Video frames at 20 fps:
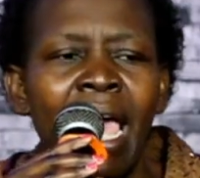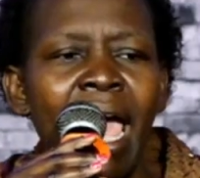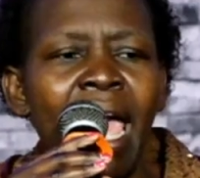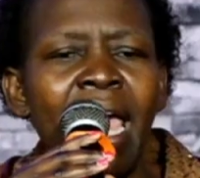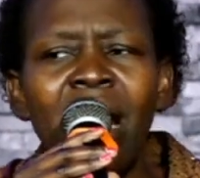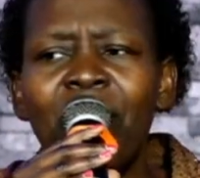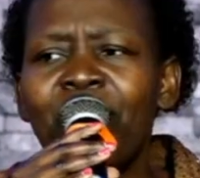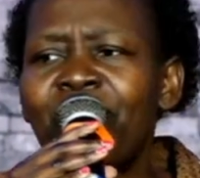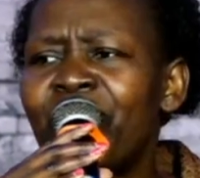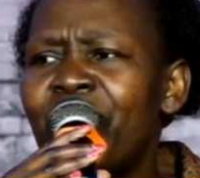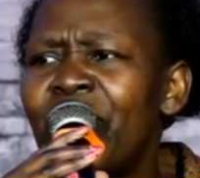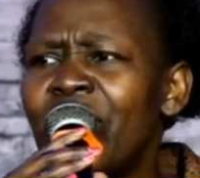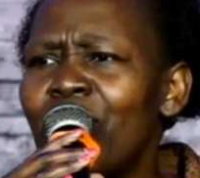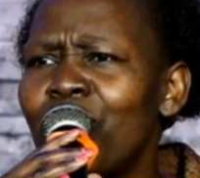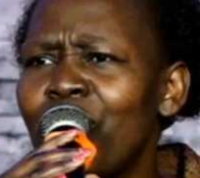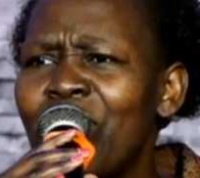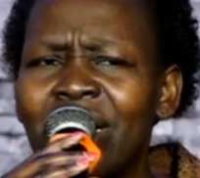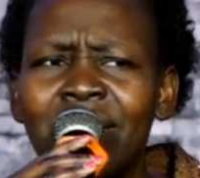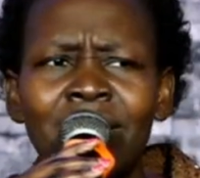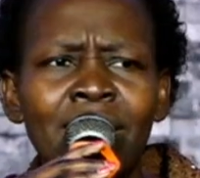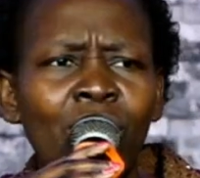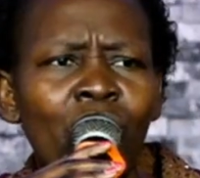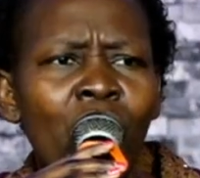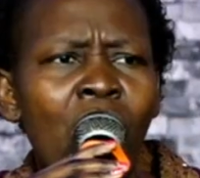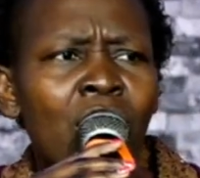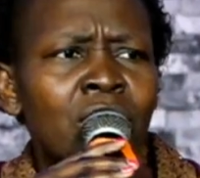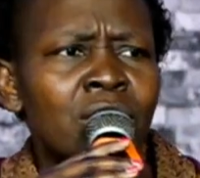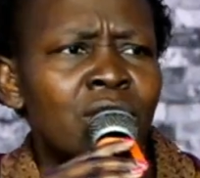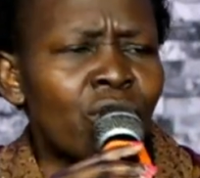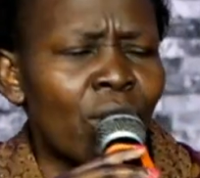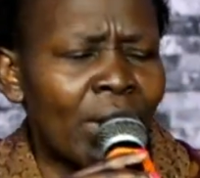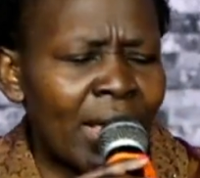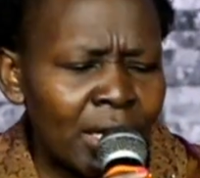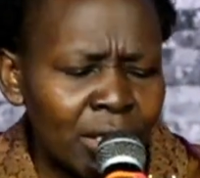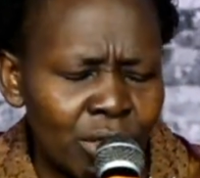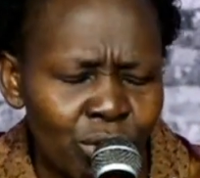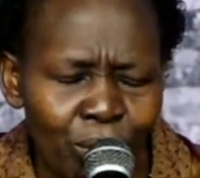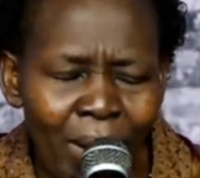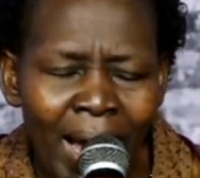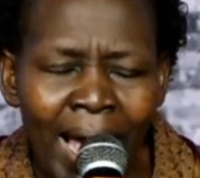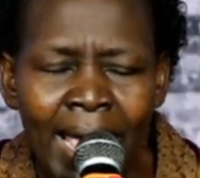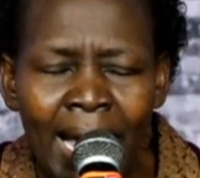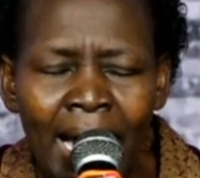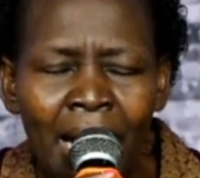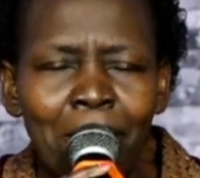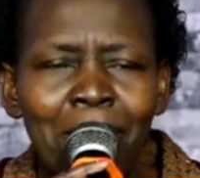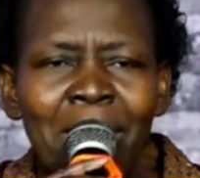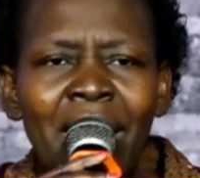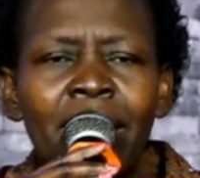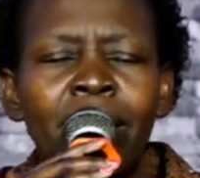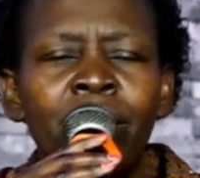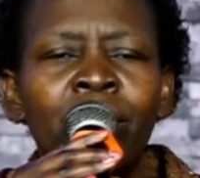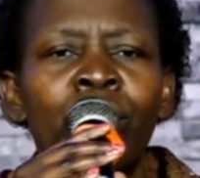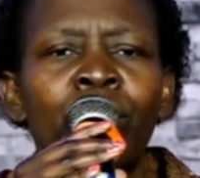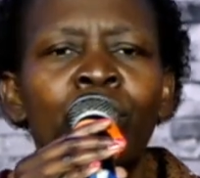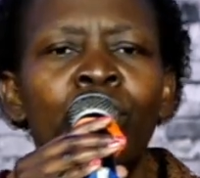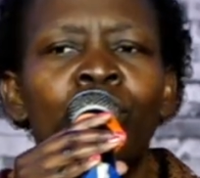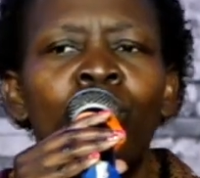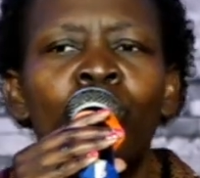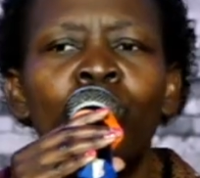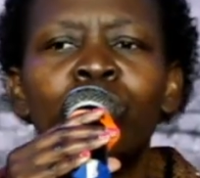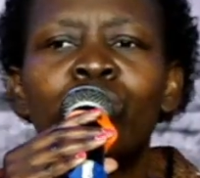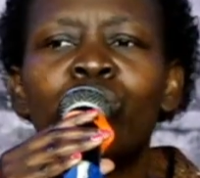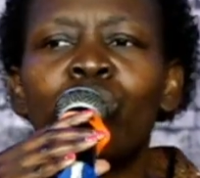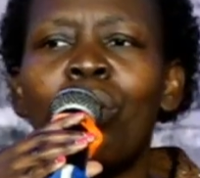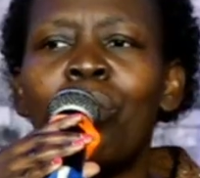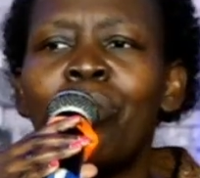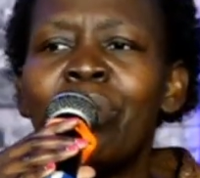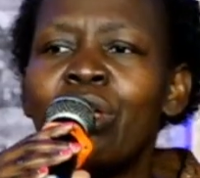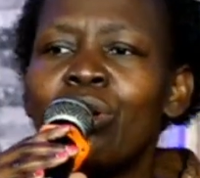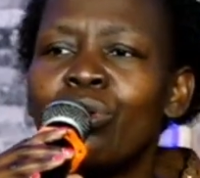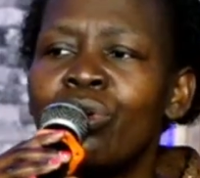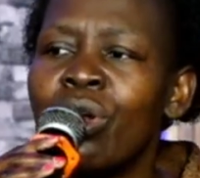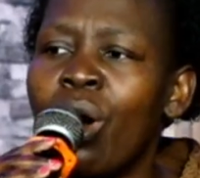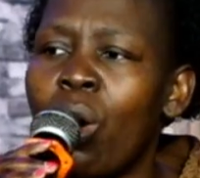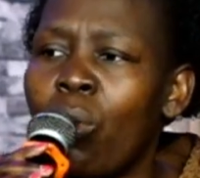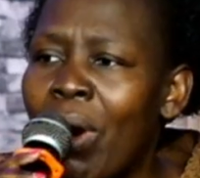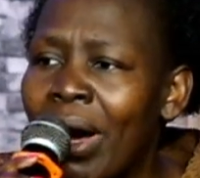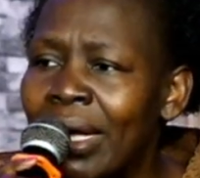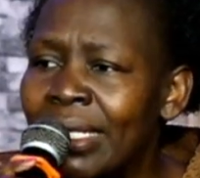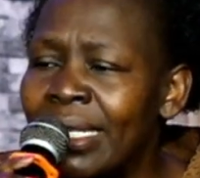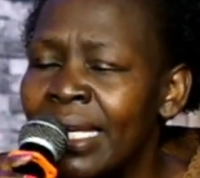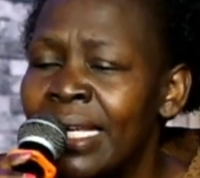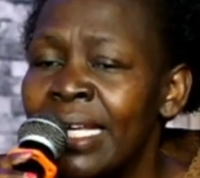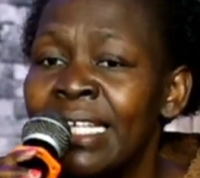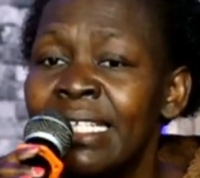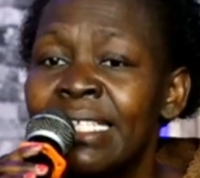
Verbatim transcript: And a few weeks ago, I was talking to a young man who told me, you know what,